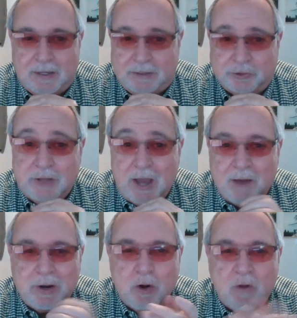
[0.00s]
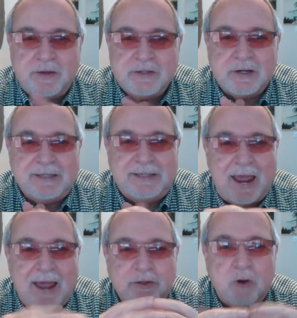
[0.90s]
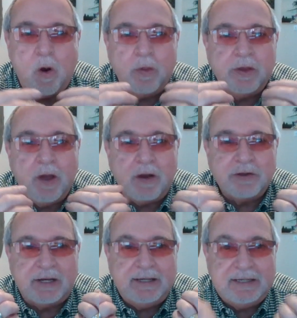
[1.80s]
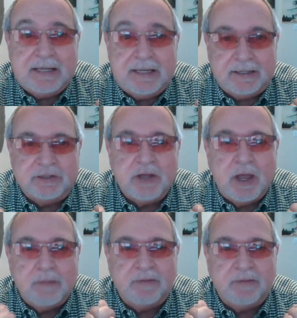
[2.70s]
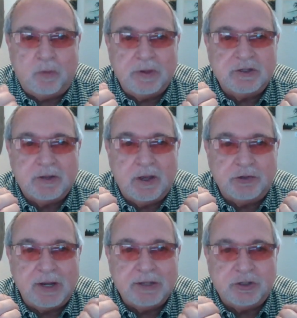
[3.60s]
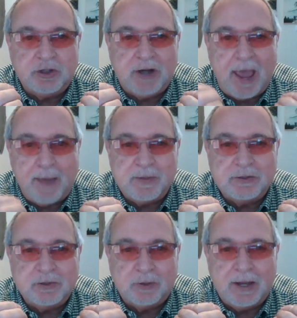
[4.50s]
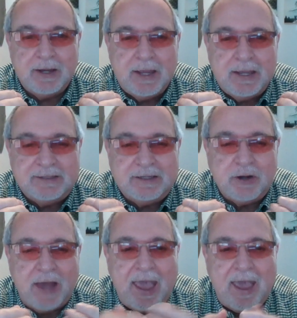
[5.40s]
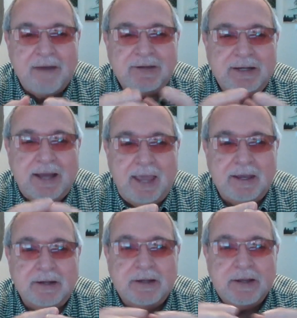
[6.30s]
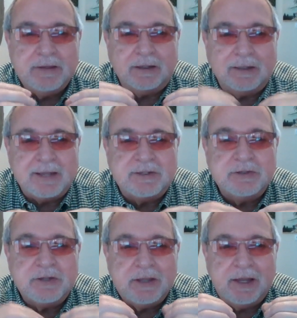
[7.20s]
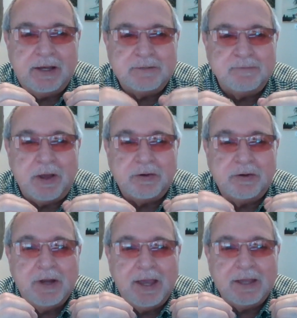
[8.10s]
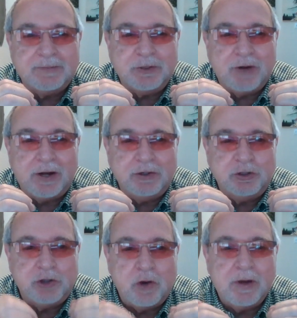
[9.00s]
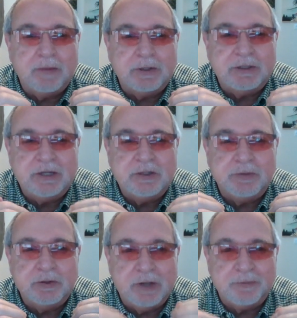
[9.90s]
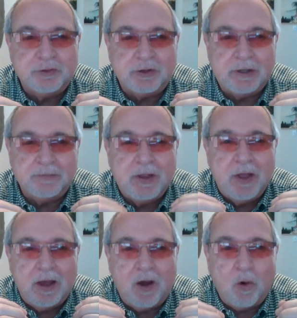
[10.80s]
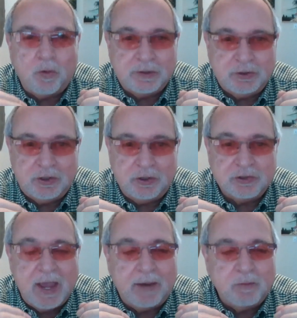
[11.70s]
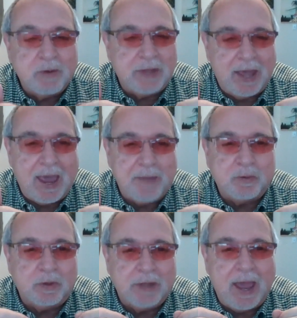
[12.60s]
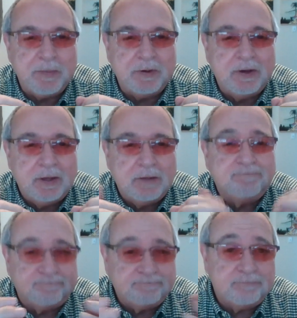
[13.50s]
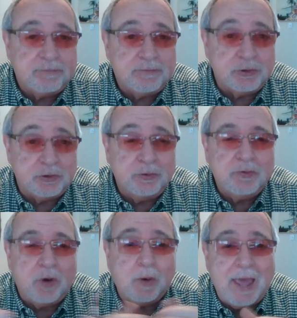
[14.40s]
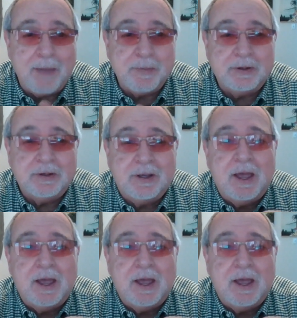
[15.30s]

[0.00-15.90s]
So yeah, I want to know if he's going to gather all the knowledge that he needs before this uh, transition happens. Okay, is he going to have in hand the lessons that his mother has been trying to show him, to teach him, to demonstrate to him uh, all these years? And when will that happen? Will that happen soon, or will it happen